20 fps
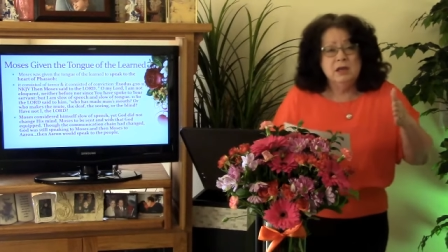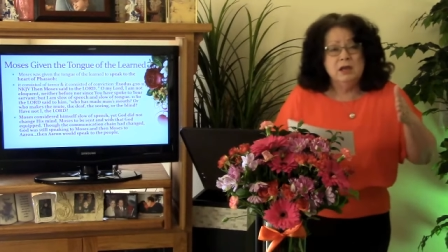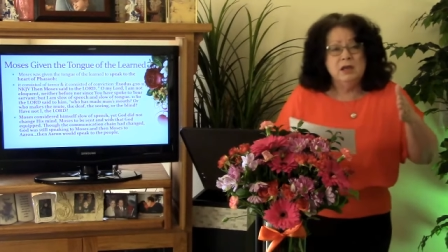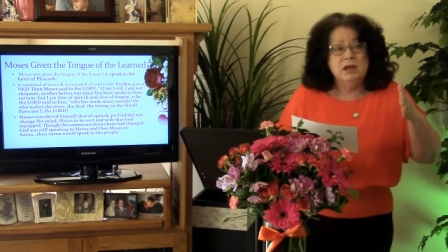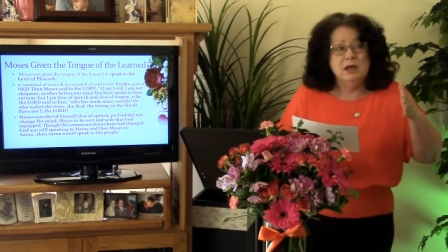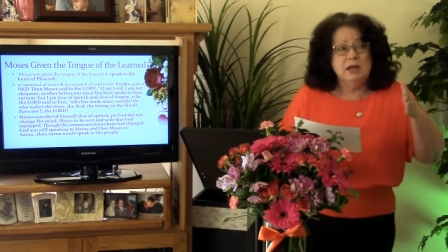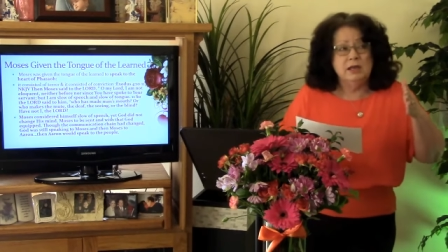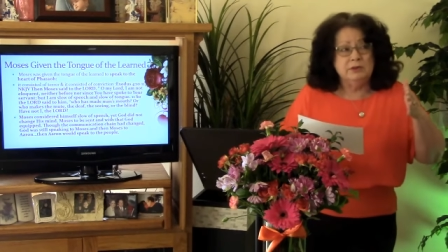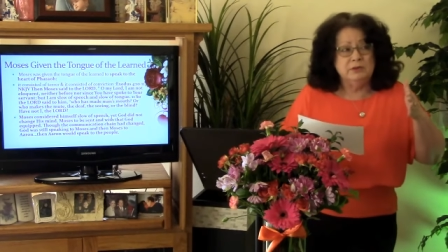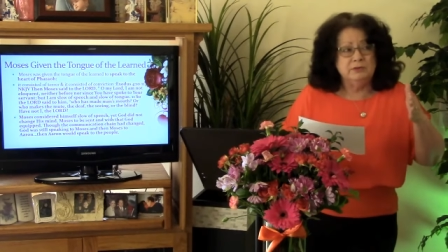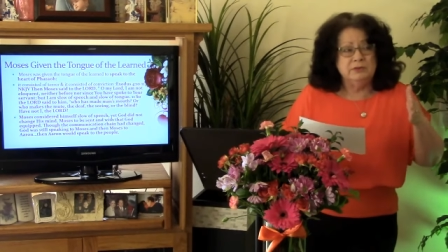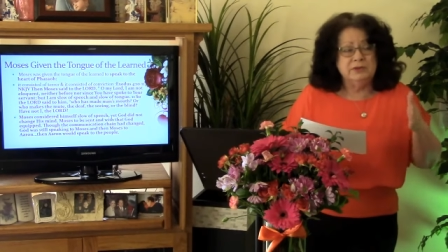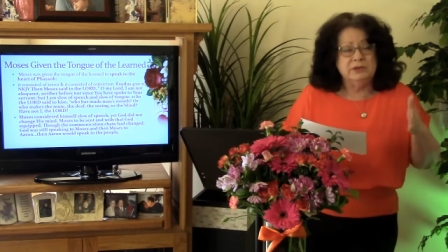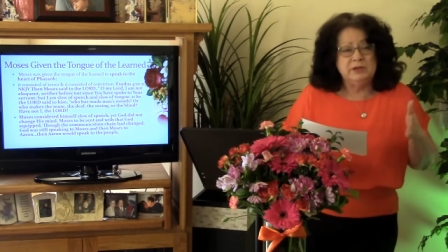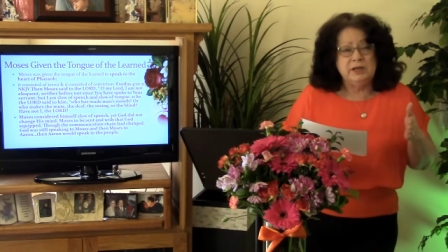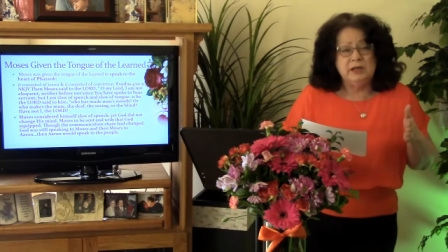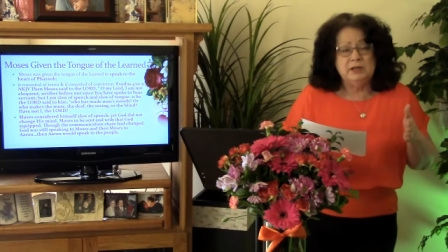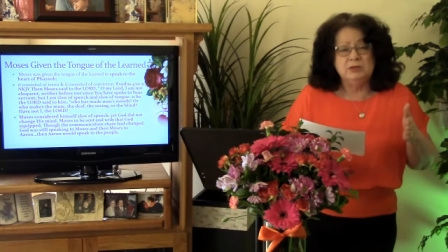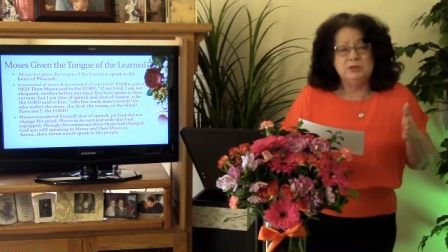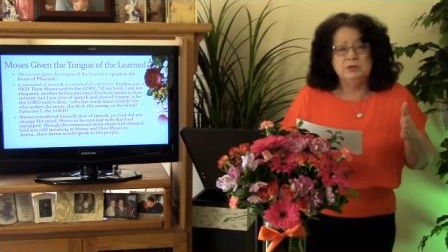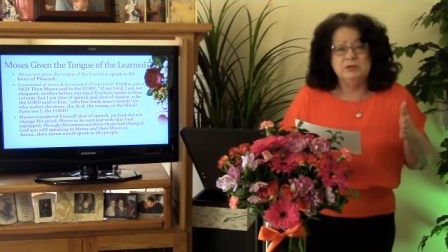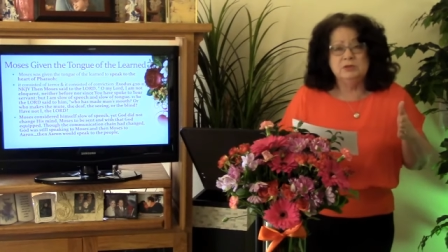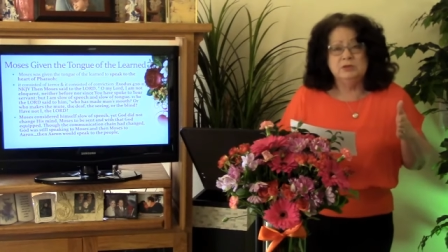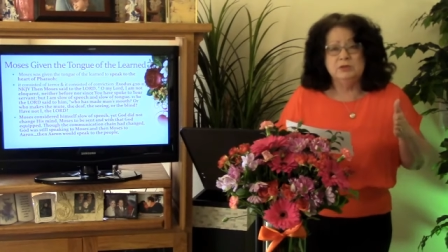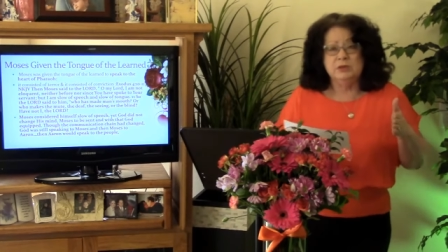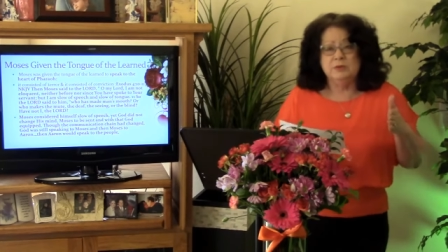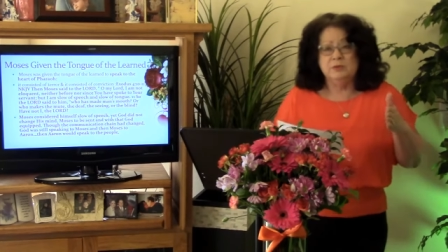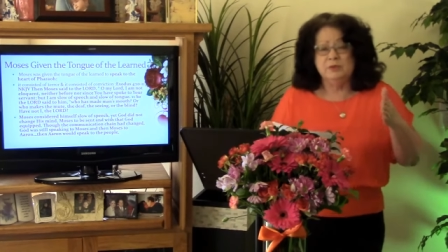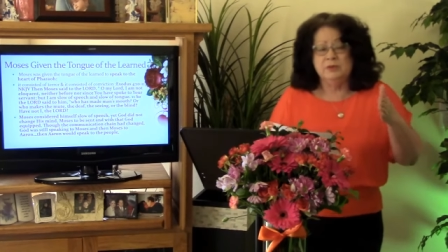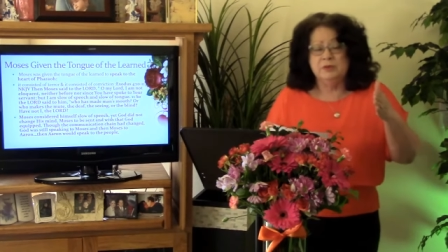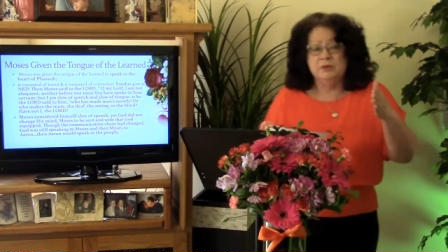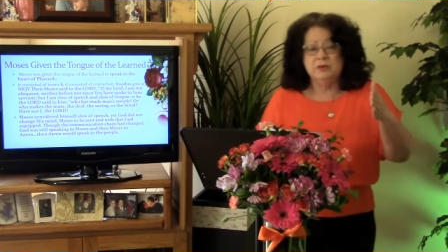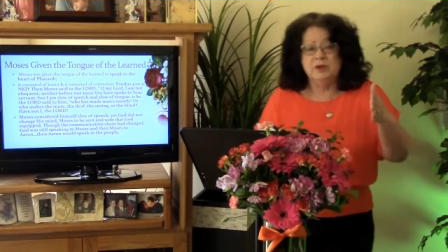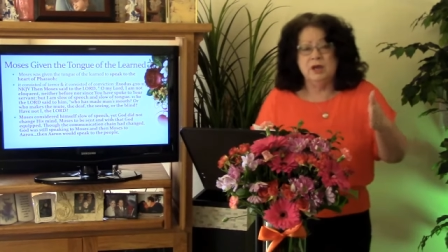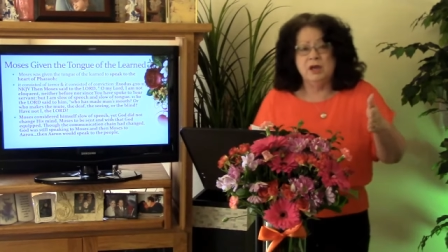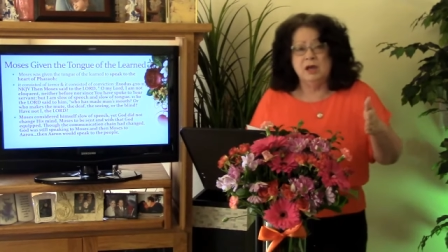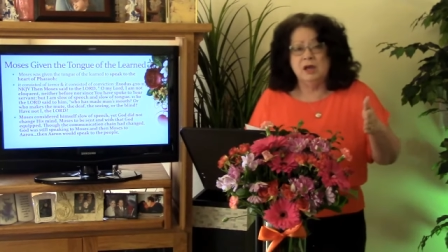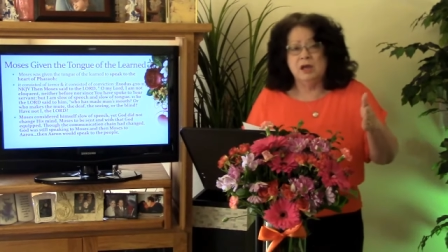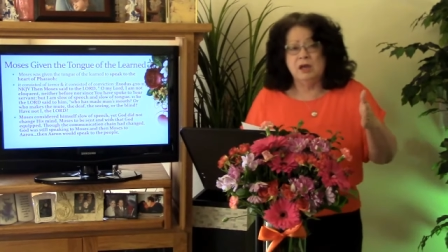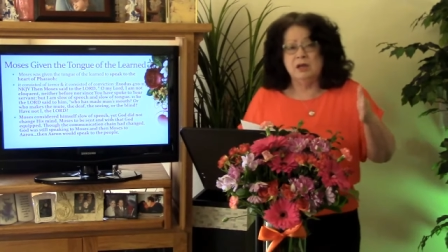uh, had the relationship with
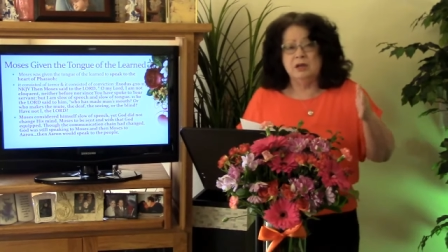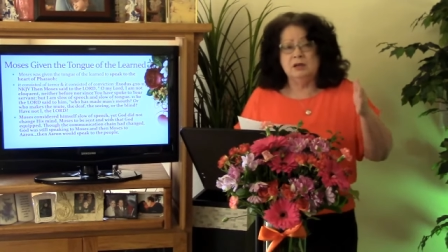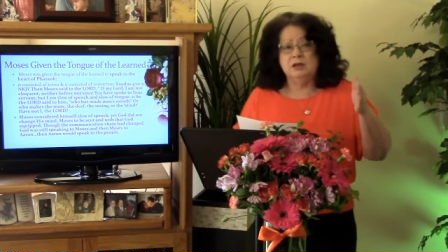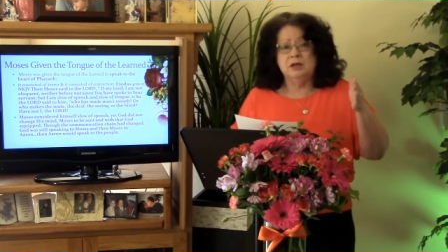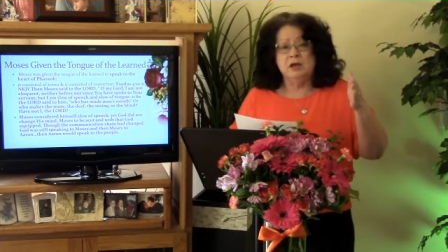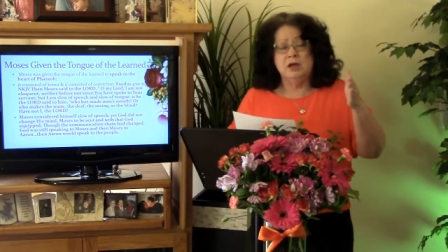God.